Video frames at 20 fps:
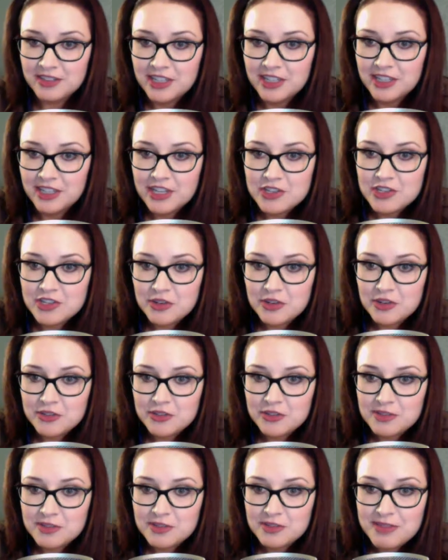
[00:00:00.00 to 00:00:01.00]
So
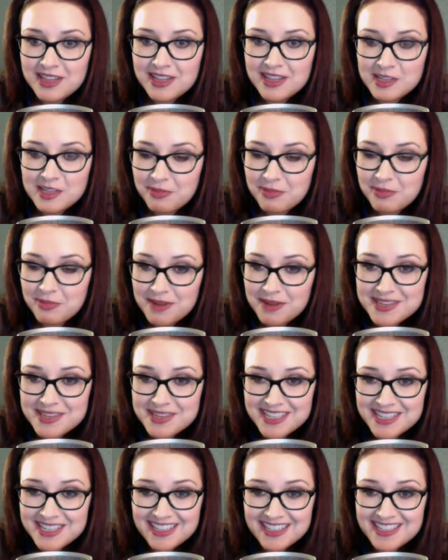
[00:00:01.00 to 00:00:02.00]
to me, that's
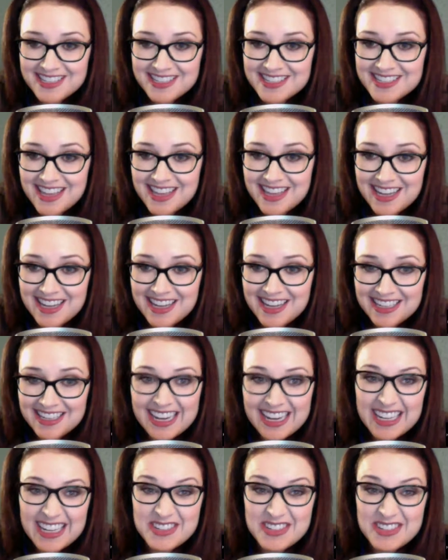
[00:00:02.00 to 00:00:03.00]
promising that this line can
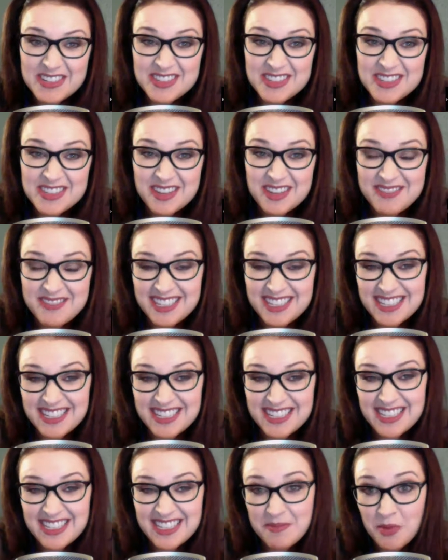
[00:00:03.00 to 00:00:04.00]
kind of do something
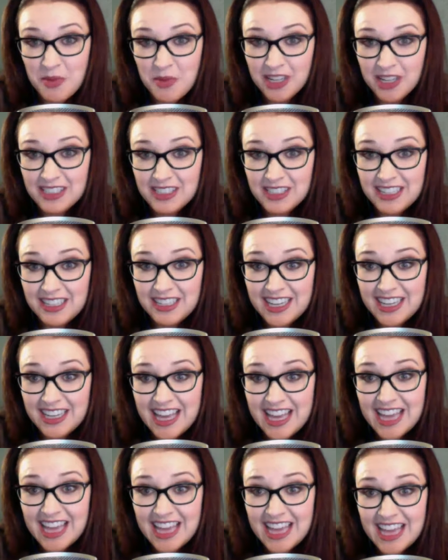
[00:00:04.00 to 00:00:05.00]
somewhat.
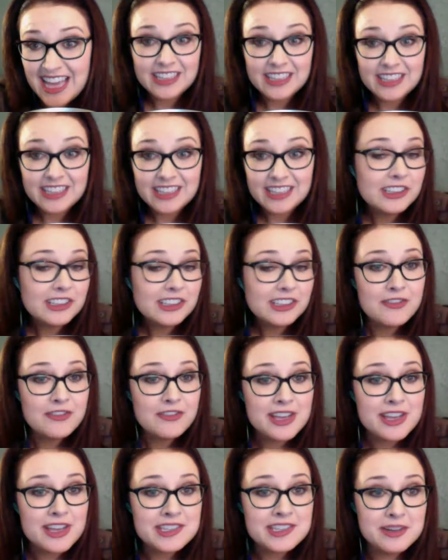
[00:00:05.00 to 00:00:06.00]
And they clearly are
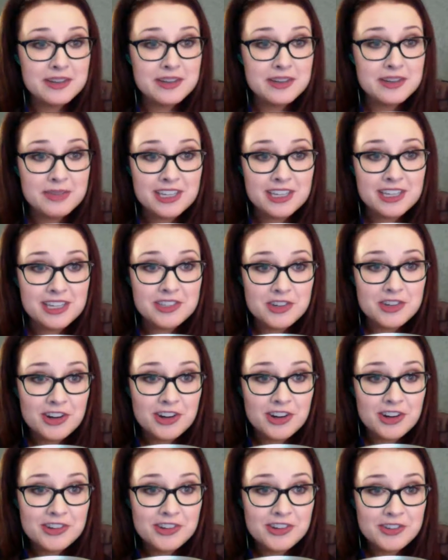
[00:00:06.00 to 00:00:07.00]
investing in him because the
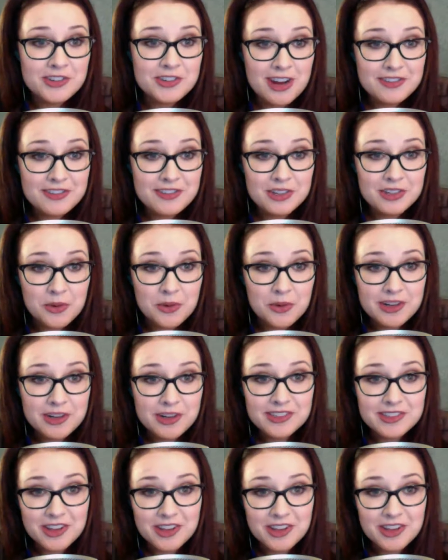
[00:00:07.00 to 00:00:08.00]
Chargers drafted
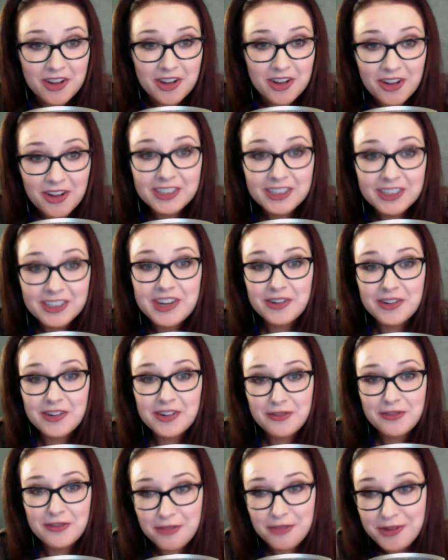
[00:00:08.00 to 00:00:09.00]
Gordon's college
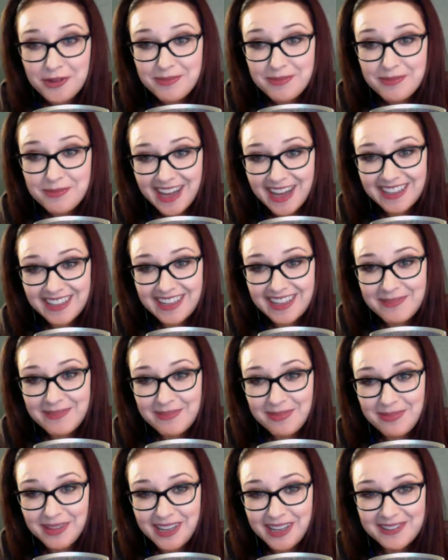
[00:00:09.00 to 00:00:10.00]
fullback that he
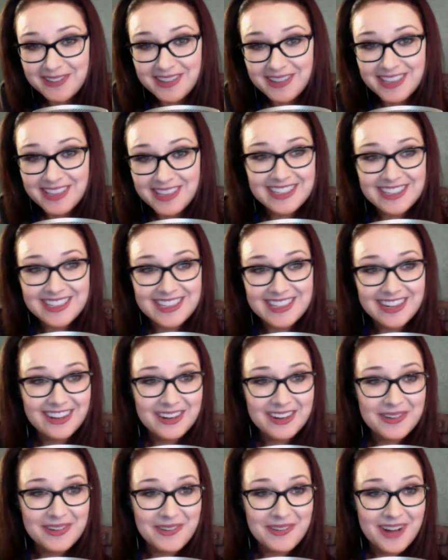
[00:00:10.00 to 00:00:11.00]
played with, Derek
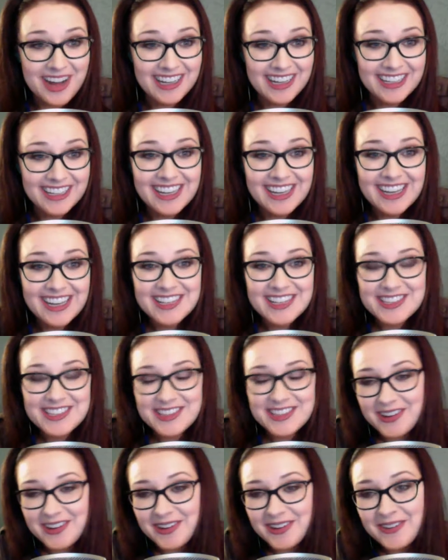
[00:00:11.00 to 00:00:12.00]
Watt.
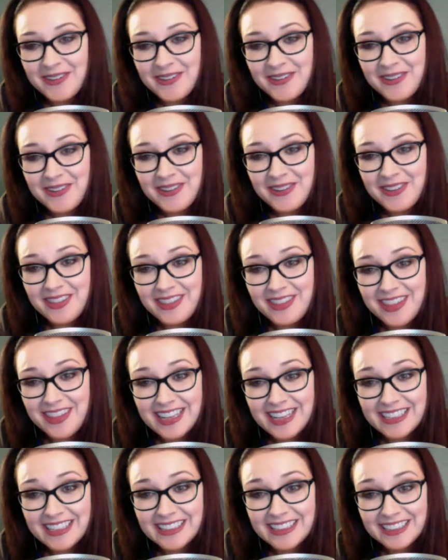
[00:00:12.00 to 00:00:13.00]
So they
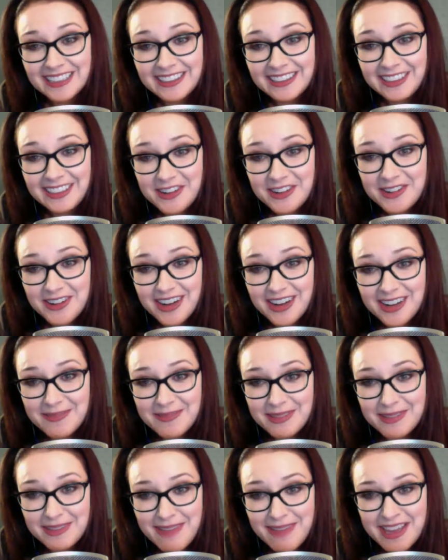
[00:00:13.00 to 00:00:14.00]
clearly are trying
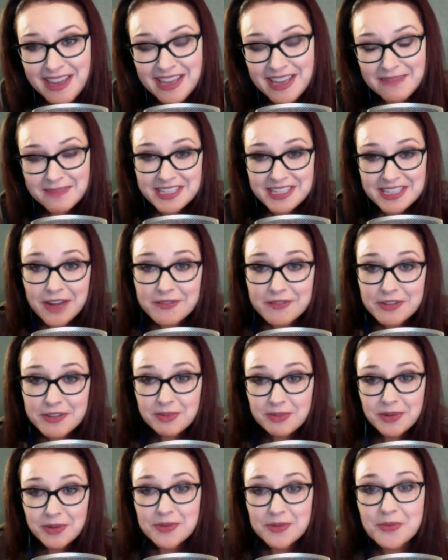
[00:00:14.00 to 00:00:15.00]
to make him as
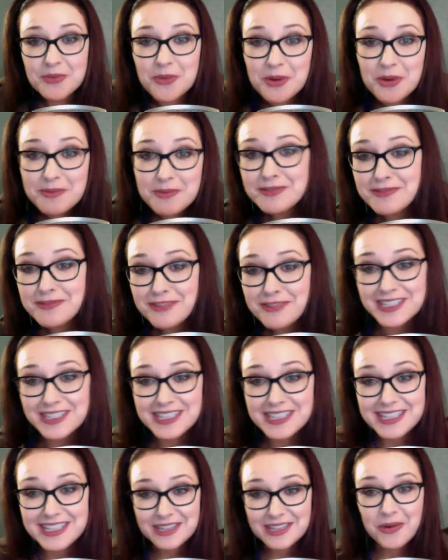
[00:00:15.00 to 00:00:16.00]
comfortable and warm and
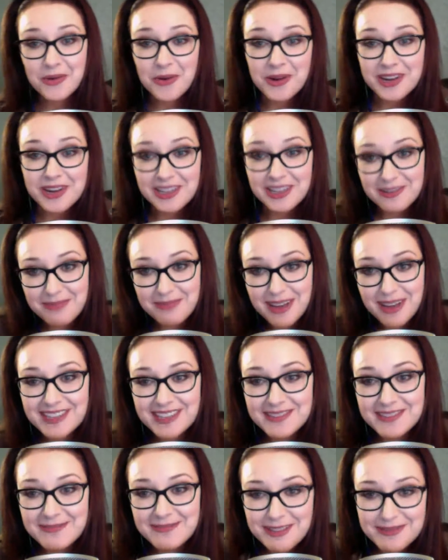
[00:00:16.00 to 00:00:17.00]
fuzzy as Gordon can
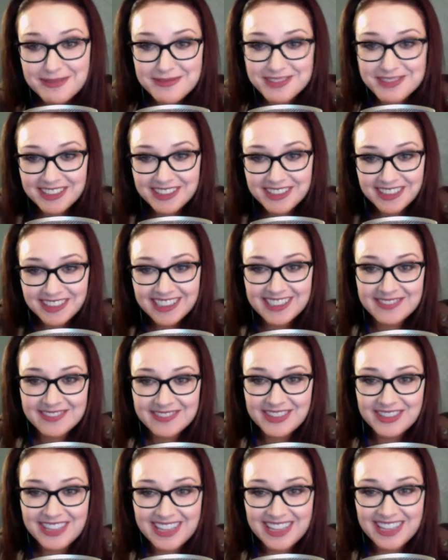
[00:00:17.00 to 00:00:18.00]
possibly feel to get what
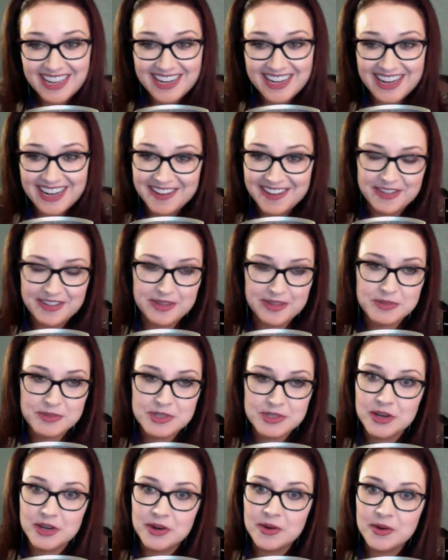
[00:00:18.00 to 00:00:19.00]
they can out of him.
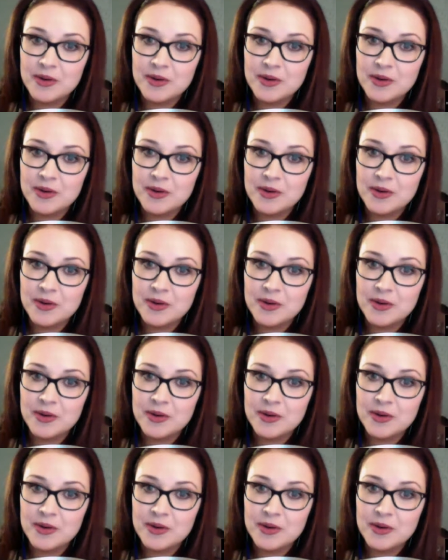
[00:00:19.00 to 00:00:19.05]
So